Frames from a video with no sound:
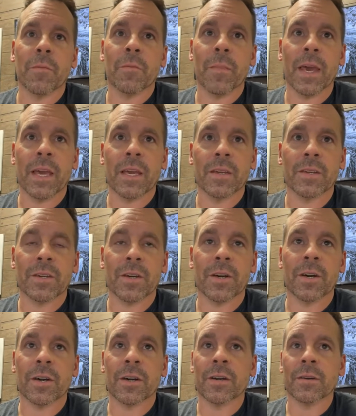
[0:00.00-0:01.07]
Making
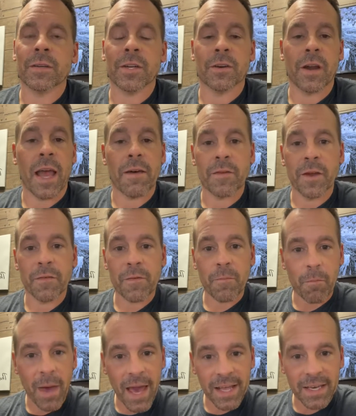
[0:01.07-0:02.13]
sure you have enough
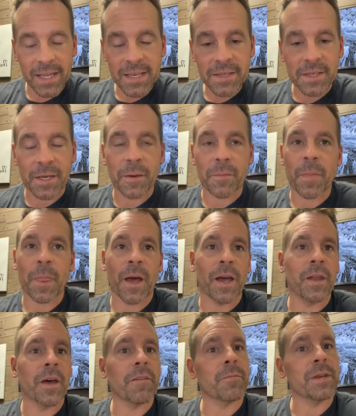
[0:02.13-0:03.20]
magnesium,
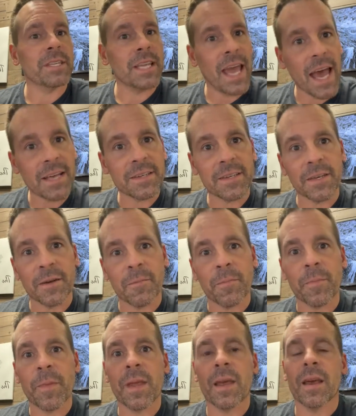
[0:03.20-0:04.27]
enough
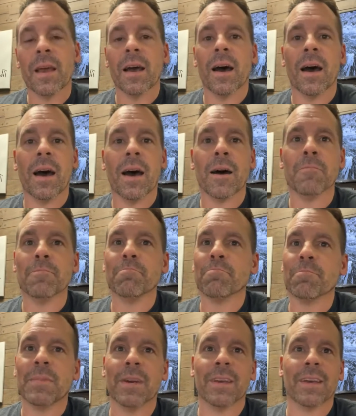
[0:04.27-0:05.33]
potassium.
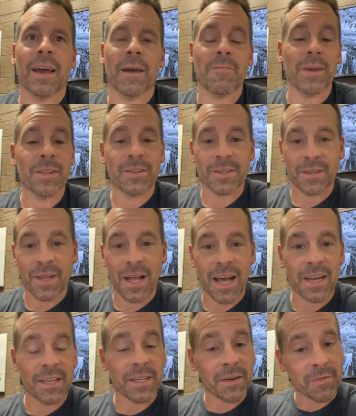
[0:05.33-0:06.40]
I mean, there's a
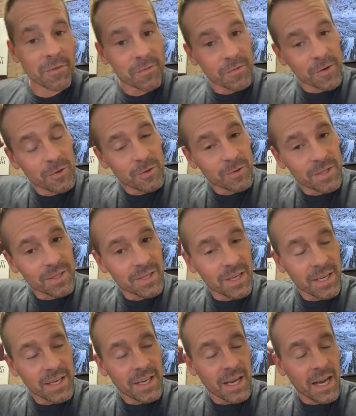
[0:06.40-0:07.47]
lot of different foods
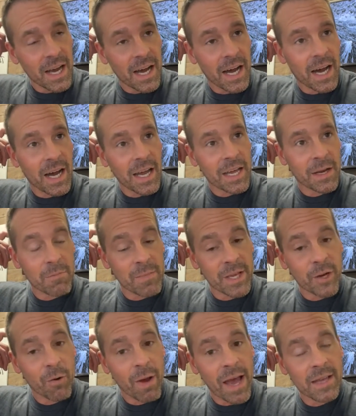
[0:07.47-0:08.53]
and
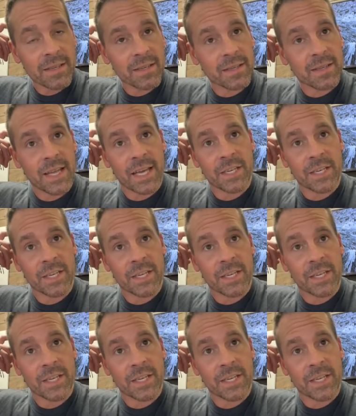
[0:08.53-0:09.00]
amino acids